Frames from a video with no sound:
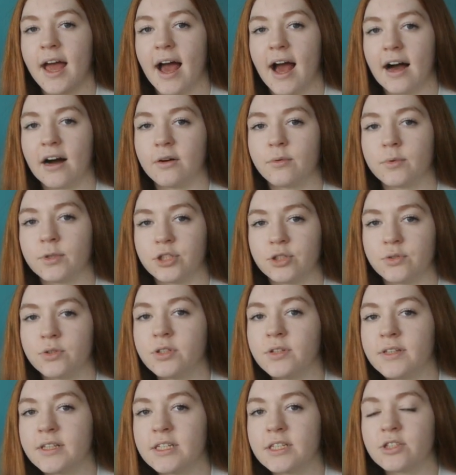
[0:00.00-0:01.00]
how would you
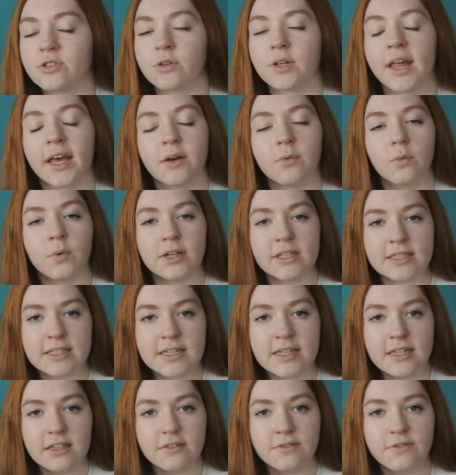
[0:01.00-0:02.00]
do this, or like what's
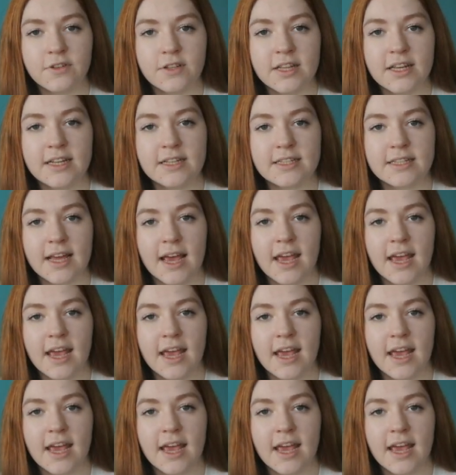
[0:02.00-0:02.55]
needed for this,